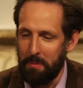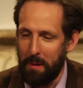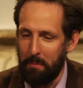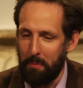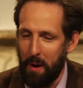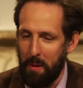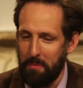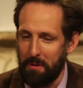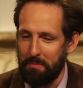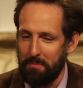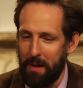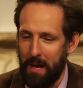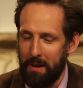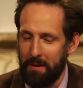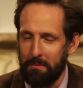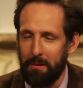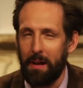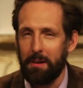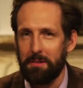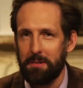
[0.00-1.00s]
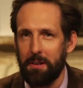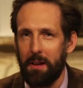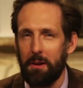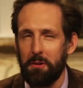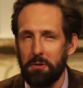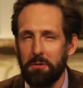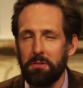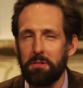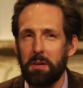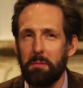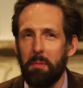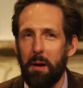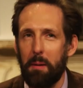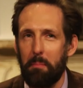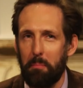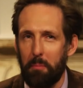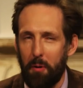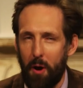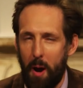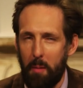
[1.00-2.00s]
My problem with, I shouldn't say my
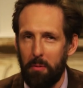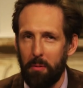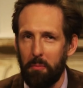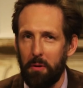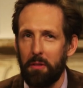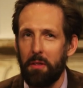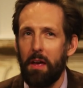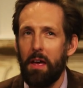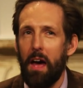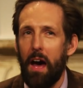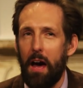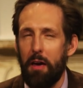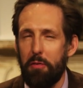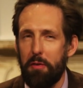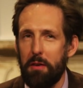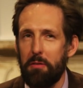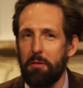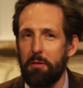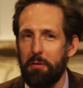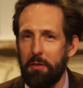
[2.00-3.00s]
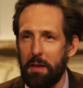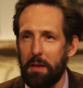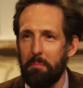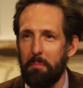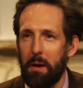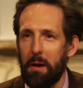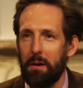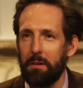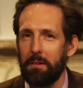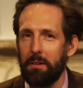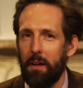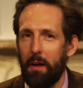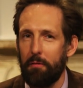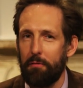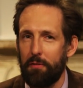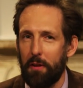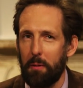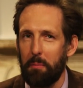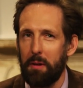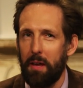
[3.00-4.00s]
problem with, I think the thing about
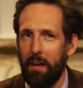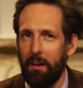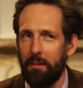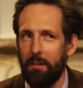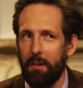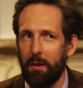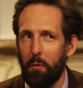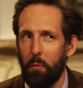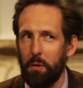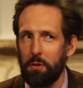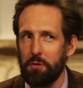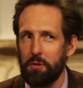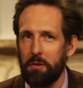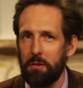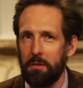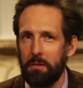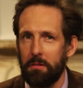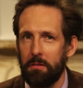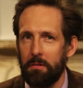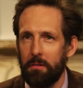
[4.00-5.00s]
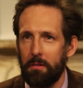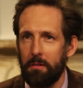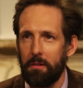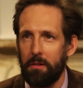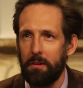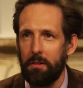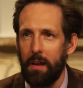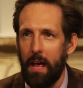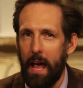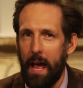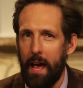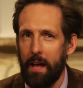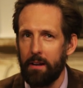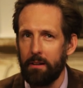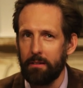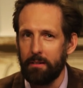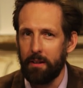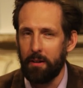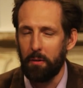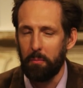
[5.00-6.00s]
Philip K. Dick, which can add a
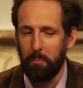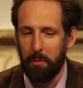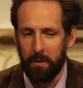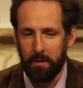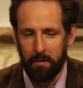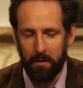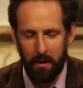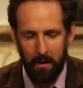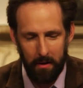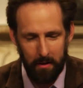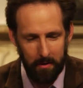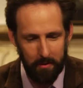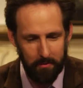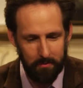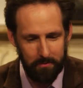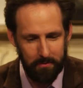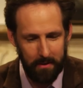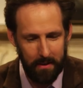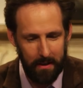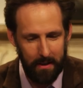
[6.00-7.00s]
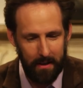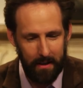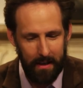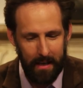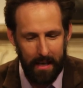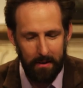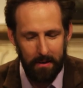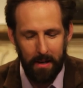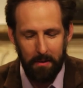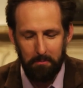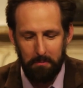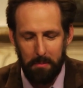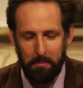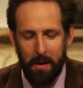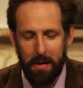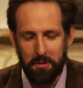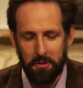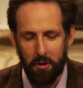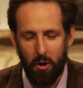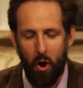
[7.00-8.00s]
little bit of, it
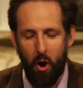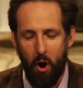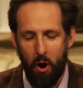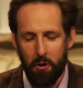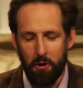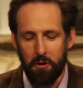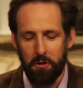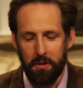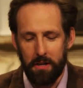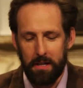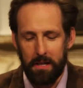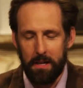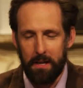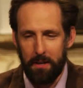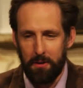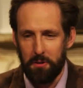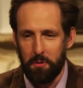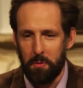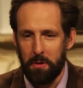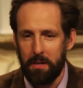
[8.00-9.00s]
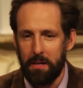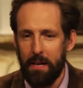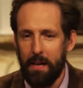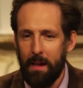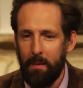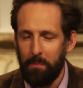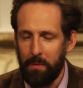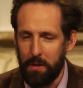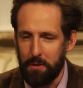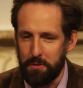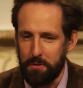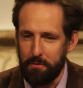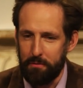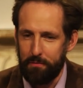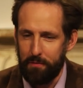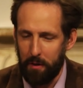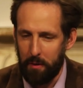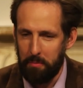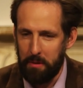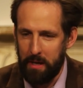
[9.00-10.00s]
makes it harder to get into it, is that
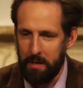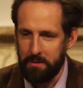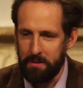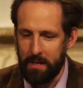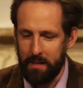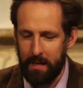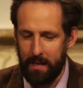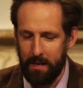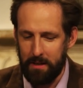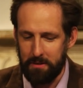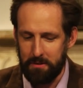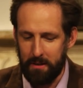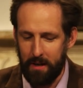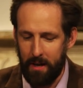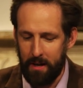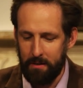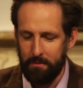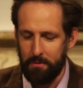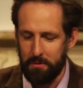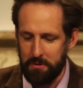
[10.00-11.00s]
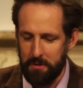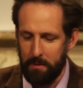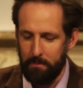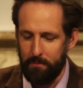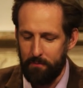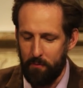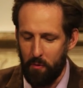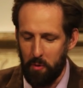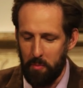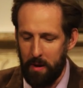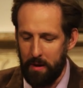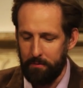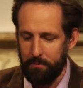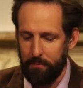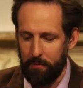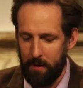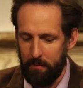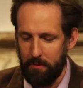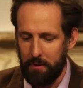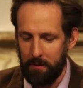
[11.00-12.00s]
Philip K. Dick has kind of the same format
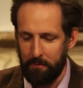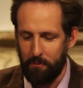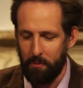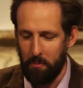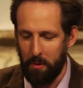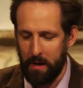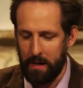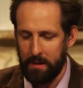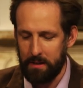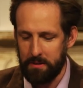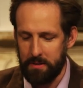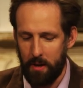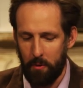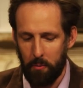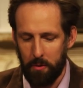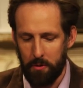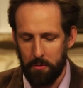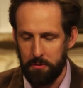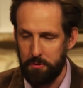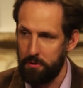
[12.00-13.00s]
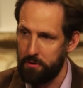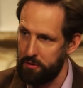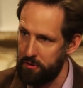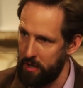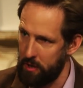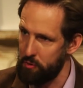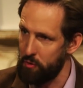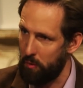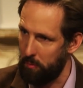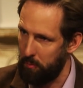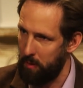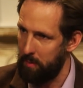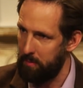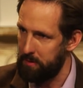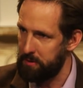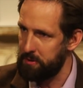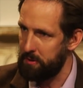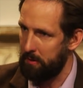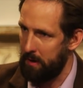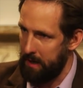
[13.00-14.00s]
for everything from what I can tell, where there's the central
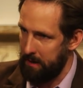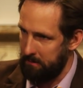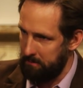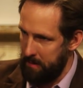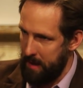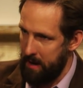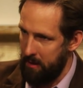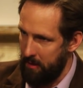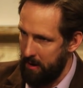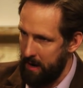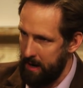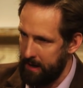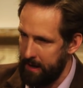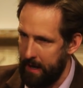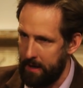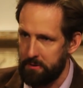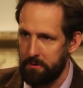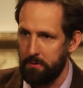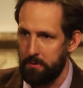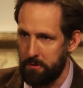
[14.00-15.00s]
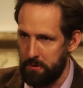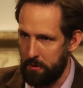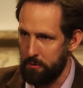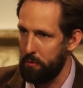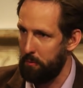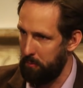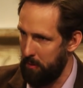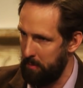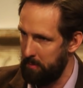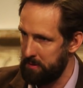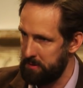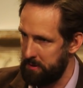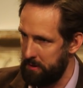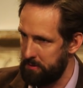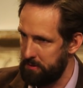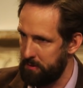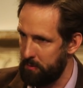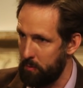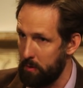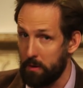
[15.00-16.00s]
premise. So like Man in the High Castle, the central premise
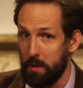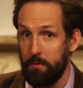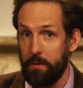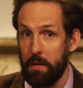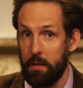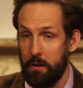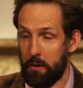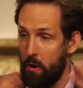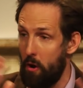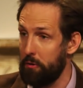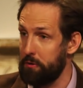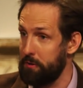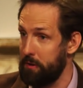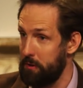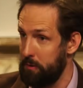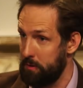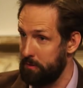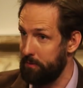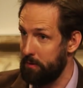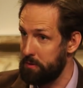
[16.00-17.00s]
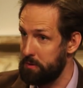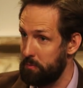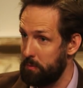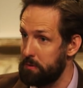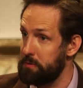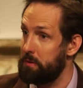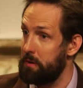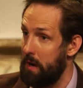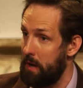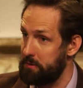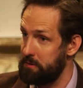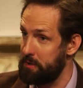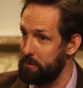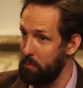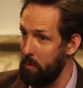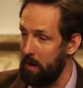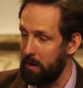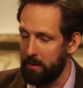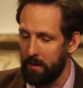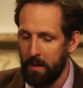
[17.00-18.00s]
is that we're living in an alternate universe in which the Nazis
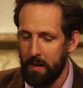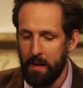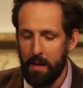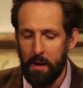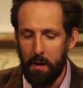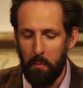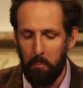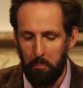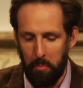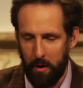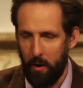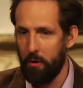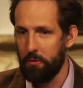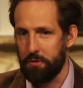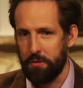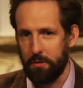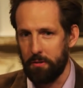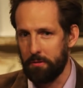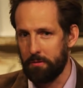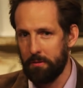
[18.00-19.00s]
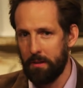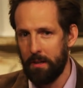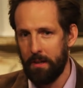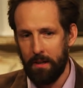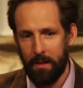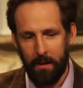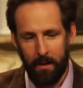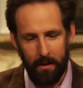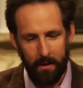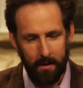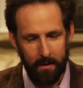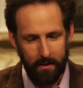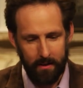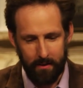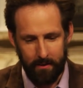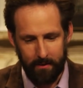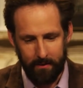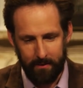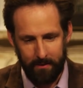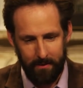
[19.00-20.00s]
won. But also,
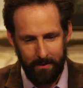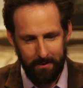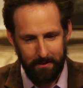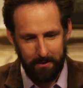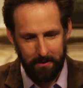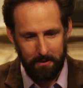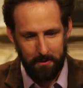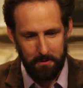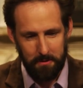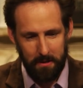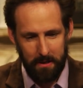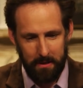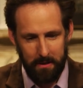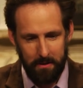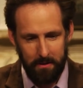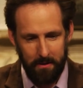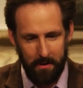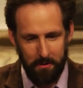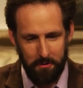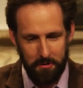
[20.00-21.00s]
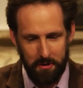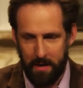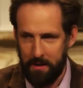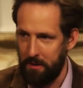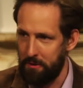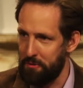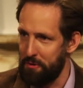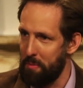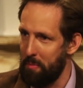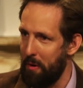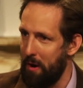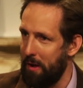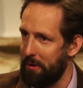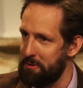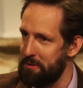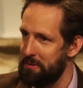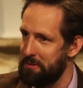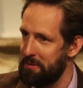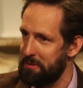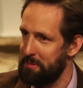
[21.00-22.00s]
there's like a Chinese
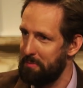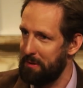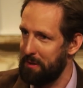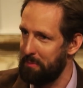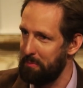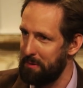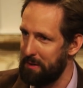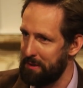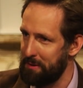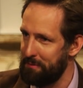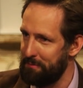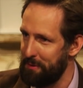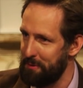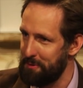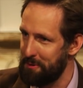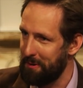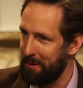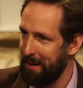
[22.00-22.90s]
numerology system that can predict the future.